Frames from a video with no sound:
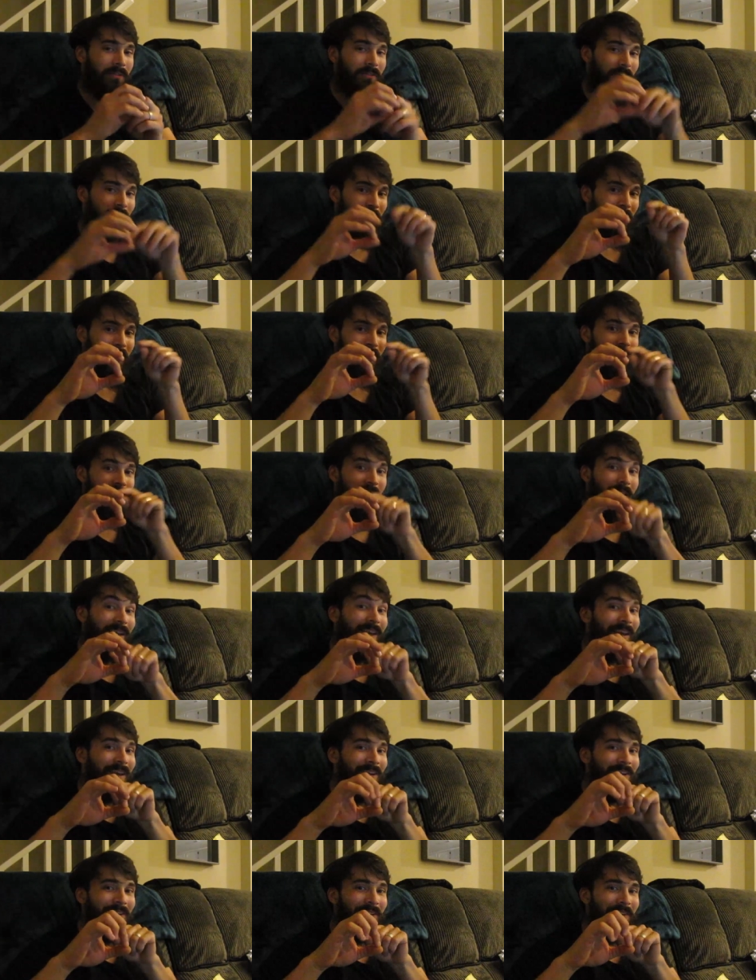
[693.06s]
So click
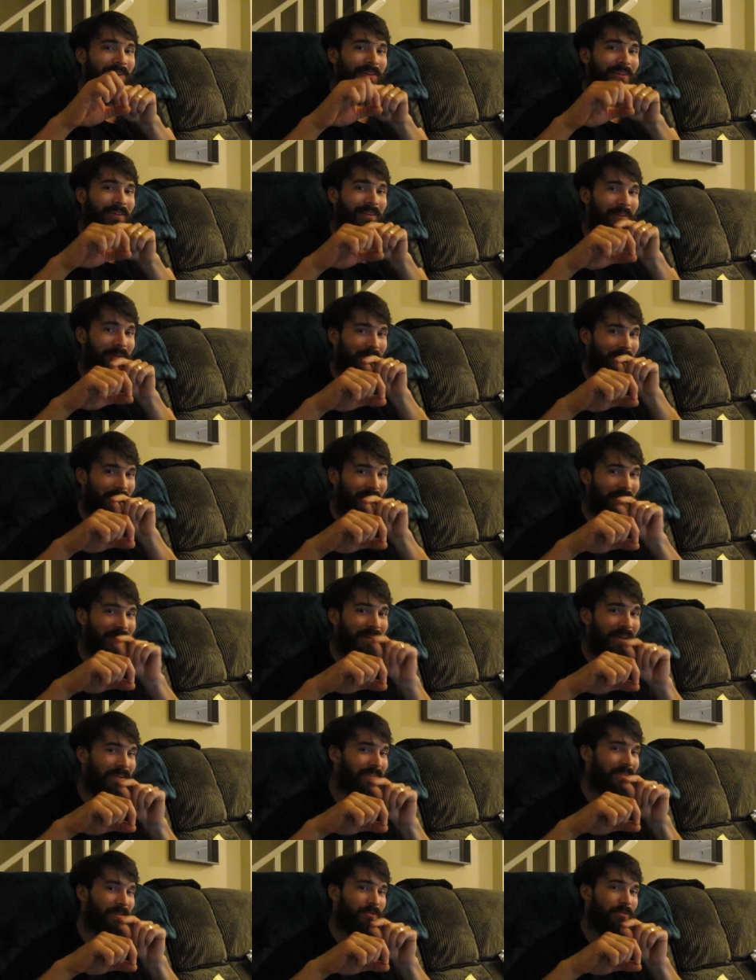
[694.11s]
it. Click
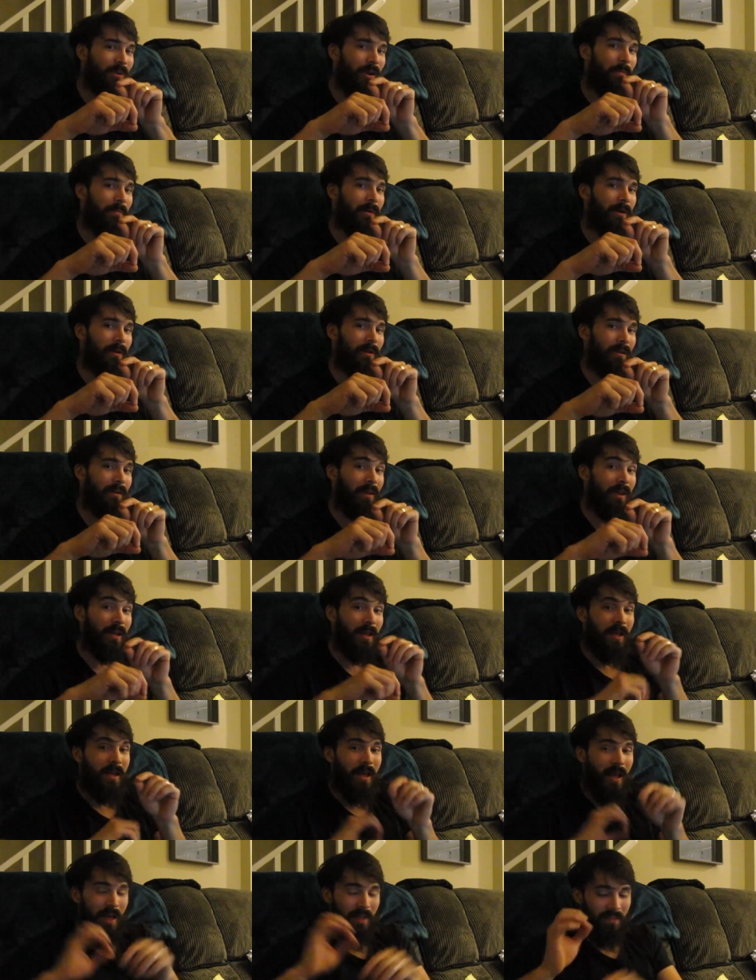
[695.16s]
that subscribe button.
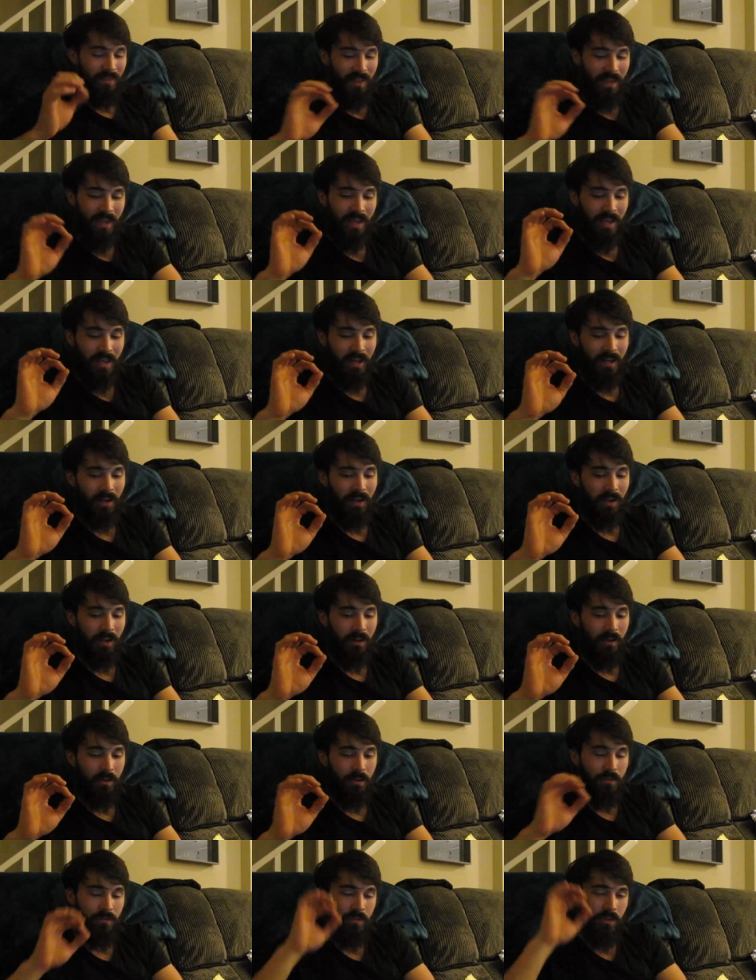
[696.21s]
And then
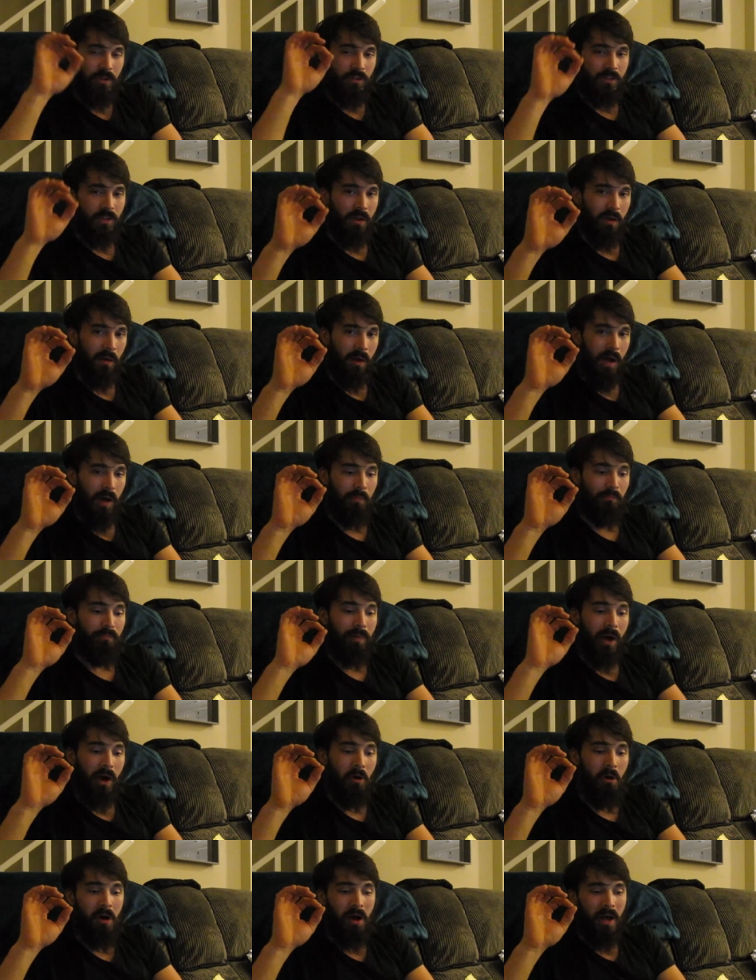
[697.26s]
there's a
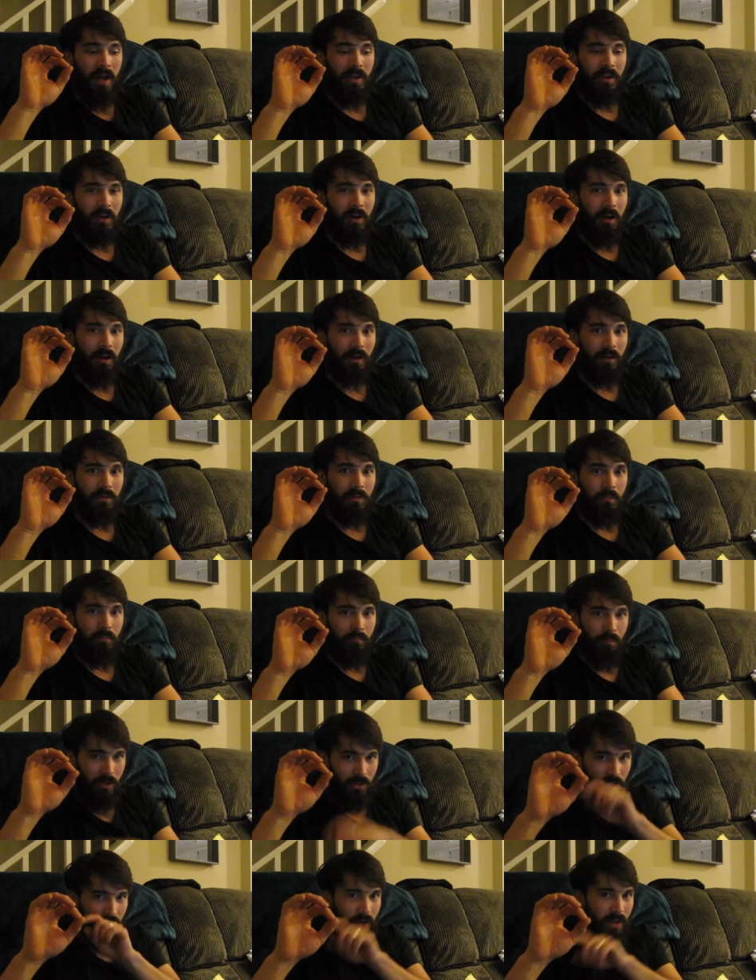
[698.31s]
bell icon.
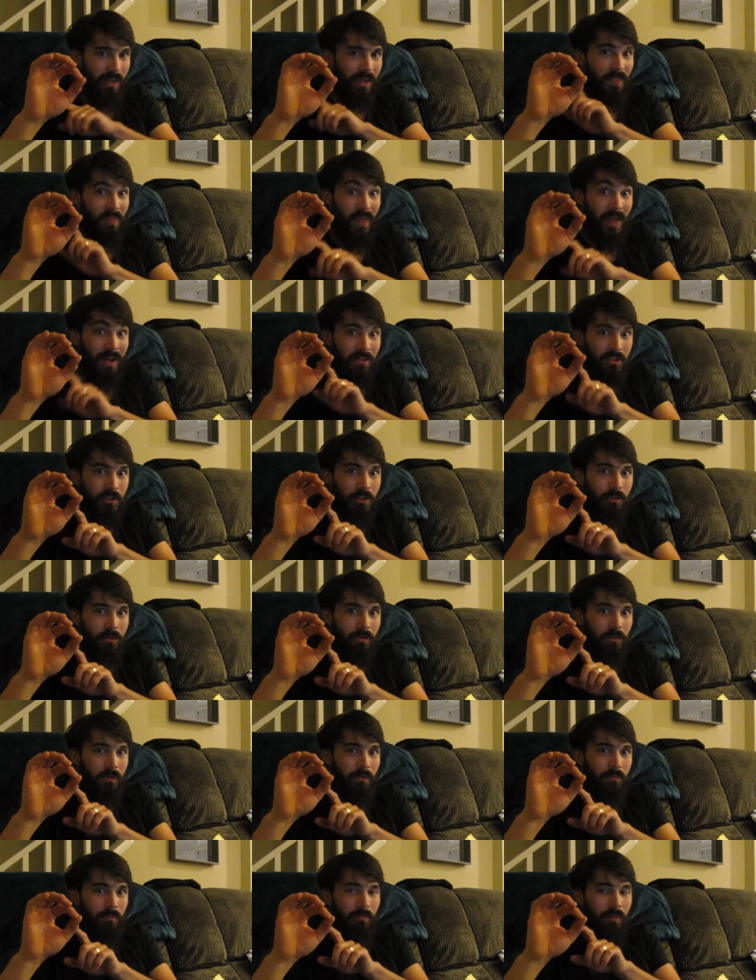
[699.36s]
Make sure to hit that too,
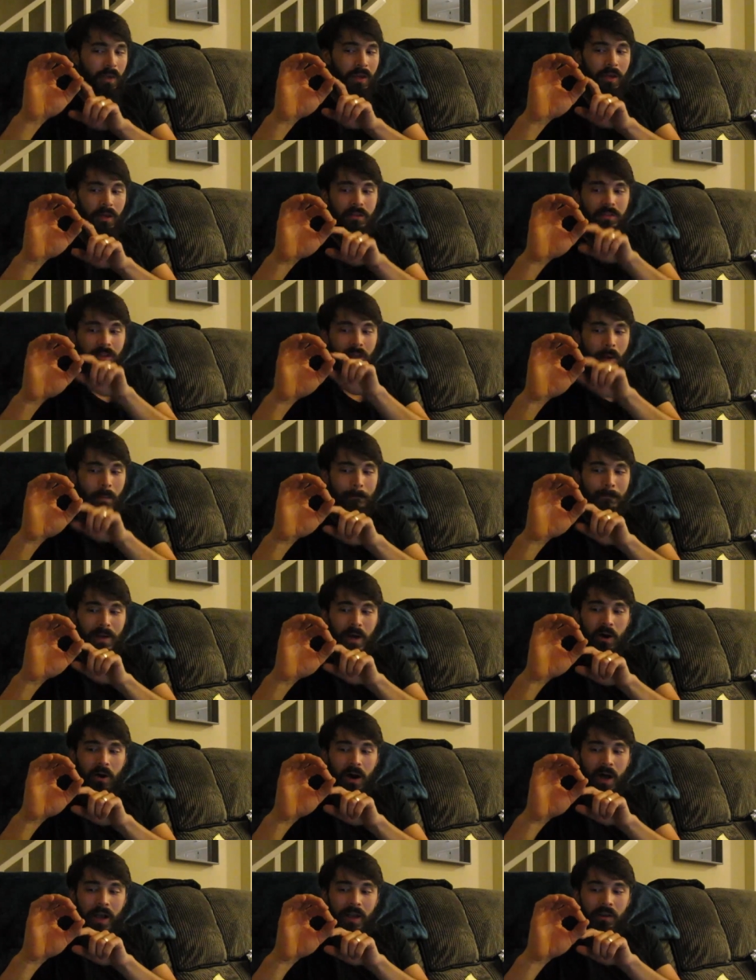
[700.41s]
because that
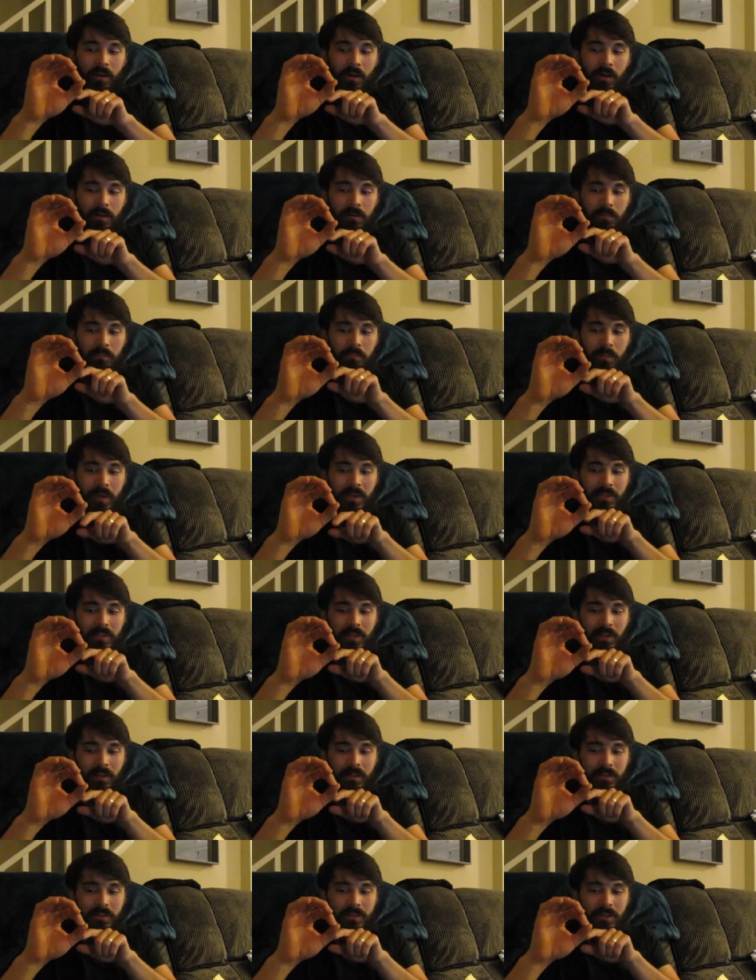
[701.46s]
bell icon
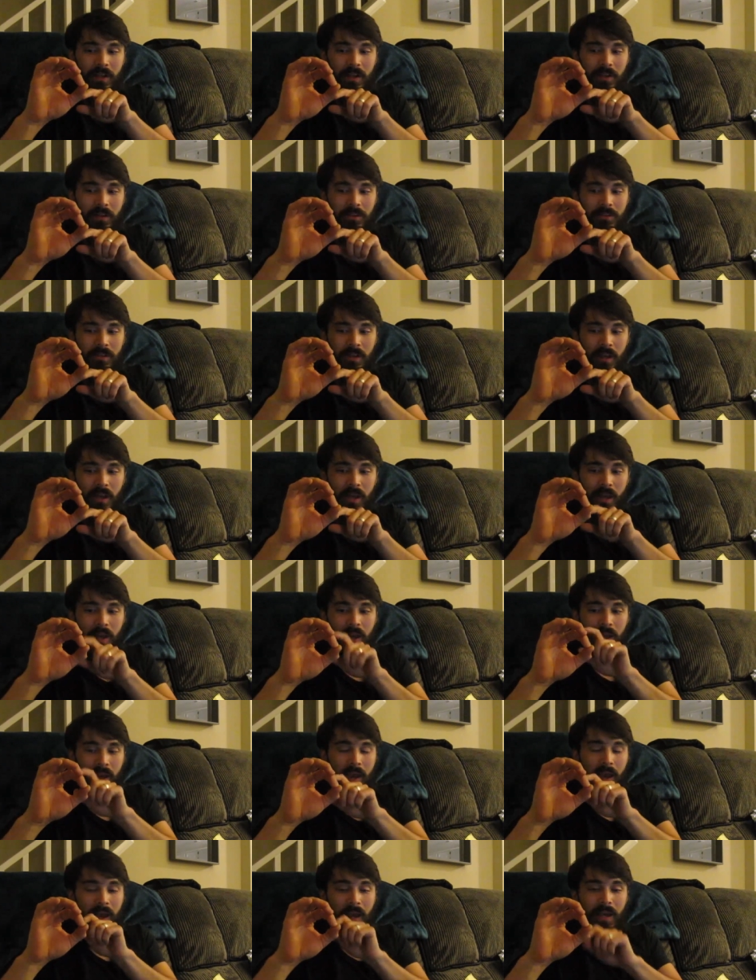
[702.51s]
basically says,
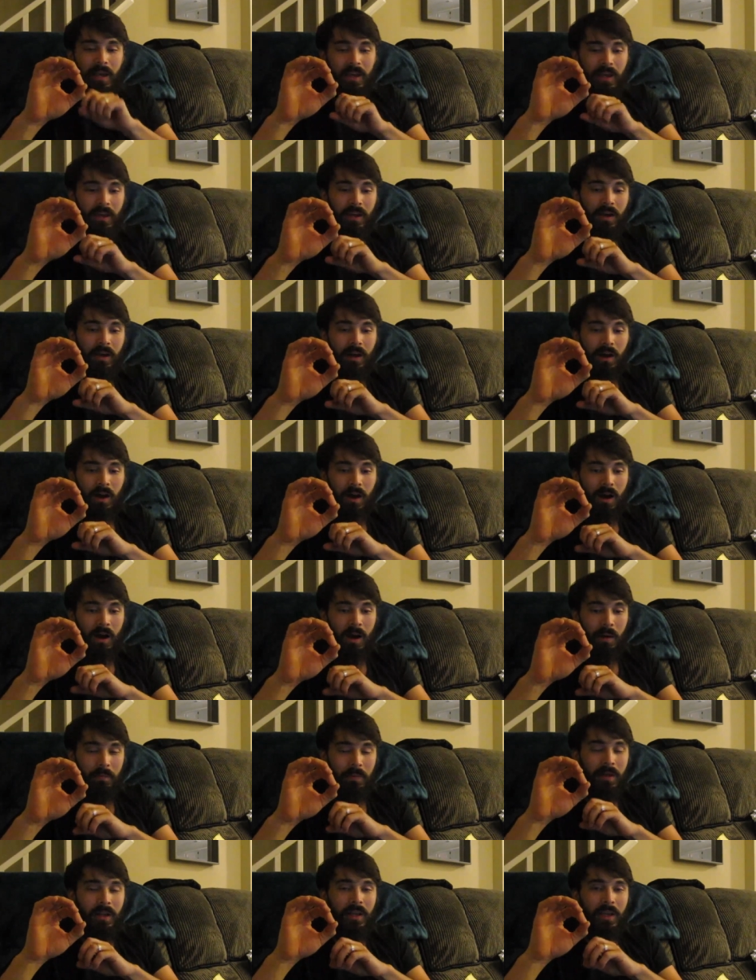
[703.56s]
hey,
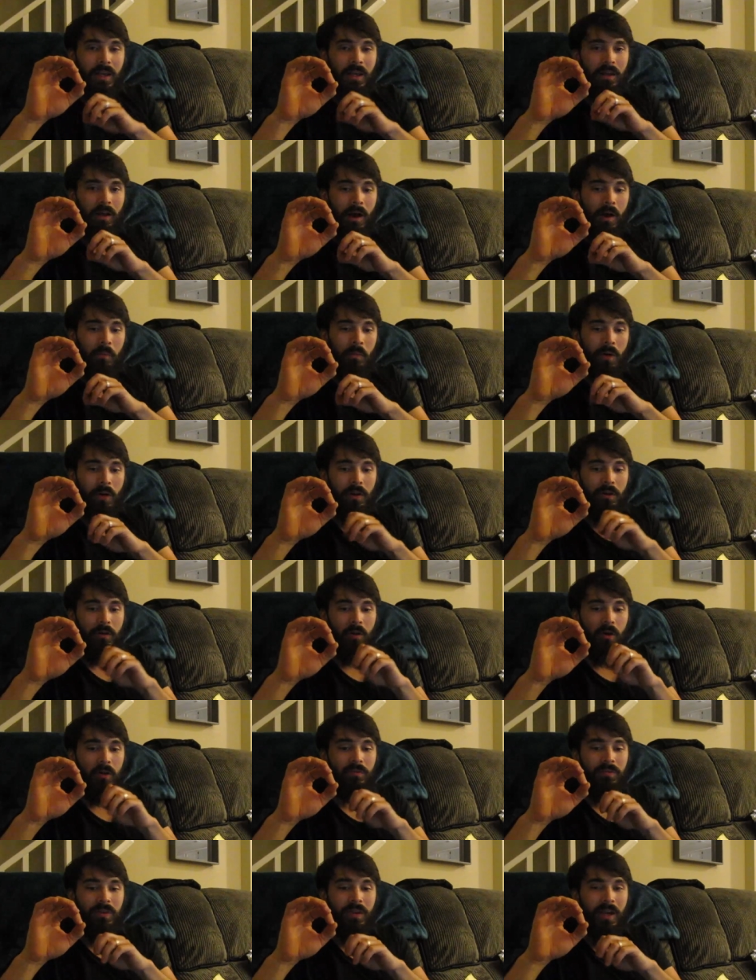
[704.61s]
I want
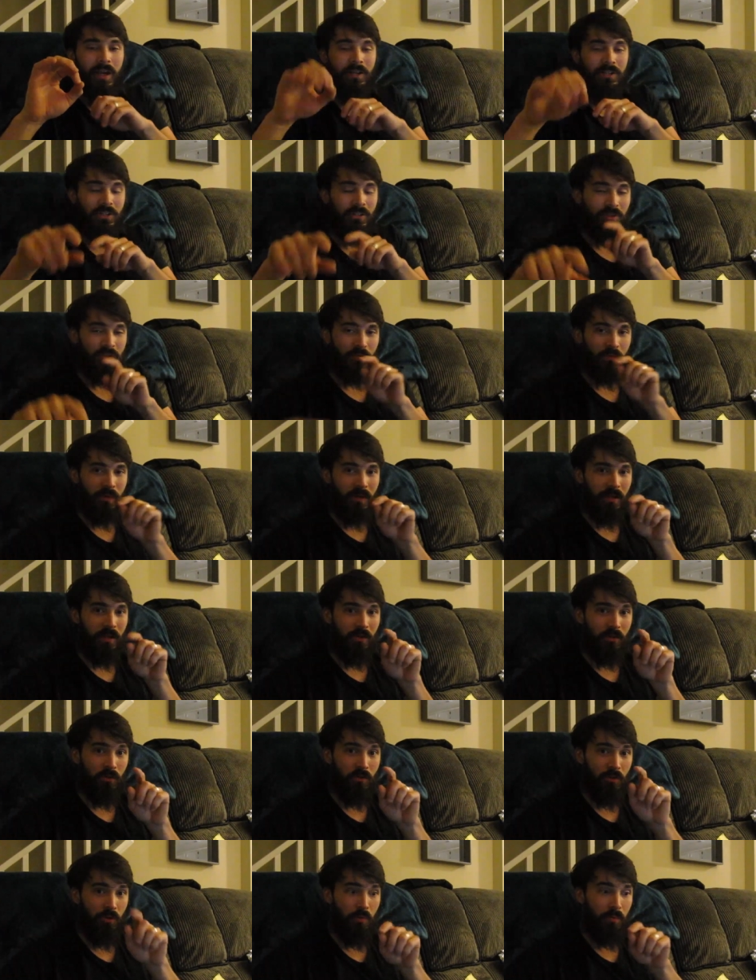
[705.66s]
notifications when
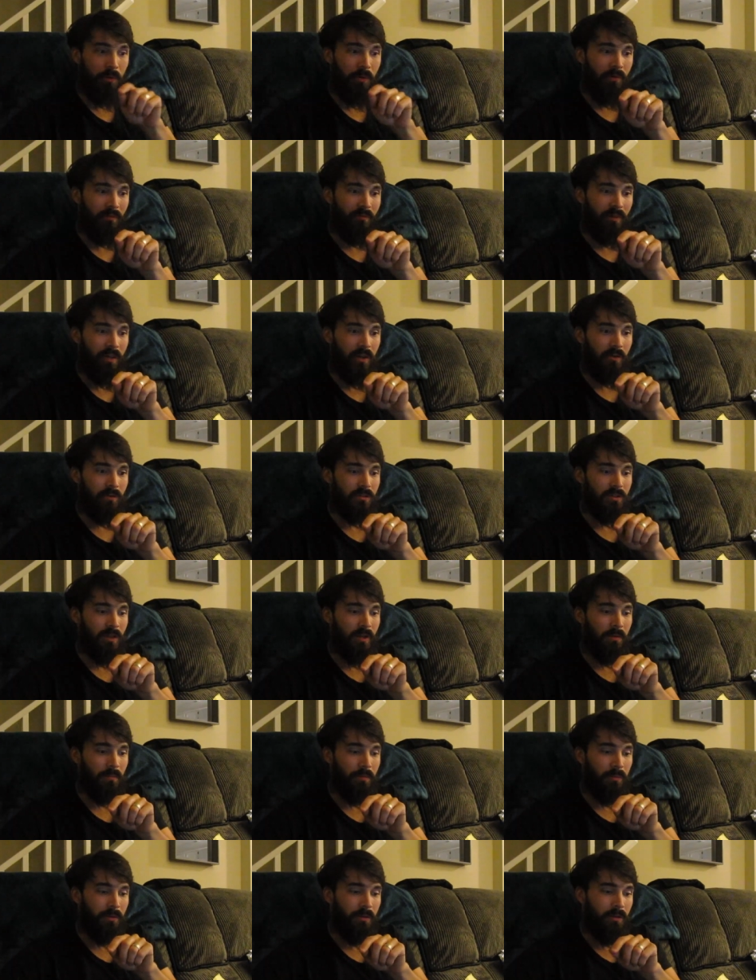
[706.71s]
you put videos up.